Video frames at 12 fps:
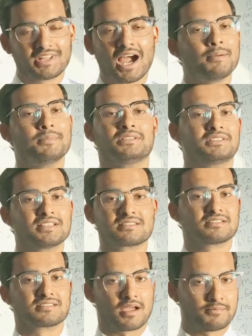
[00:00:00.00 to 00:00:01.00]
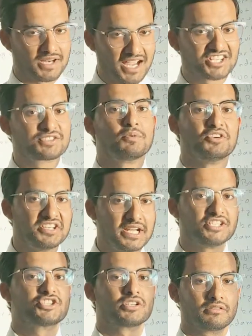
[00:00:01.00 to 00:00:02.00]
I mean, this is, I mean,
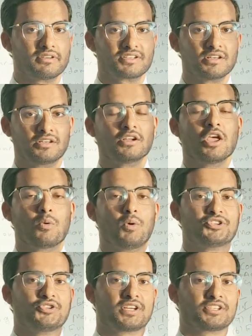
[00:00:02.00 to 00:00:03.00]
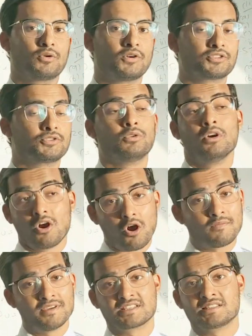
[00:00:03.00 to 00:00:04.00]
exponential return what you can go on to do.
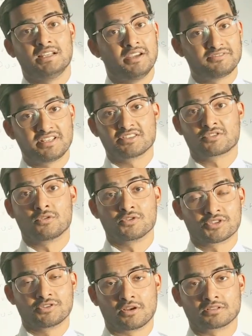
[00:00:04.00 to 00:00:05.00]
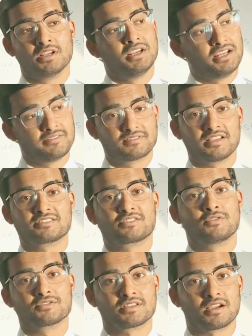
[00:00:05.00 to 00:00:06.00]
Obviously, if things goes north, if things
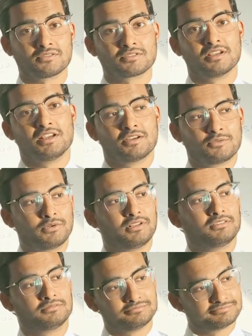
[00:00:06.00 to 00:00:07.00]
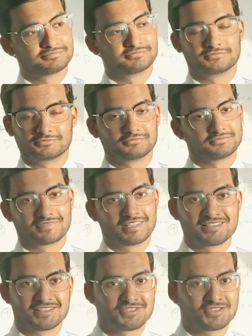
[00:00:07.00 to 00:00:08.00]
go south, well,
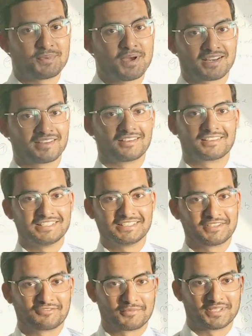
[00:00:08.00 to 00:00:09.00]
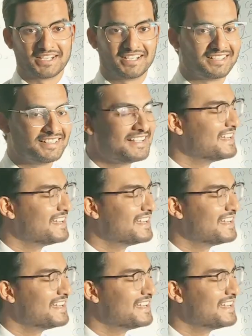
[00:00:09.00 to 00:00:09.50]
things are just bad and ugly then from there.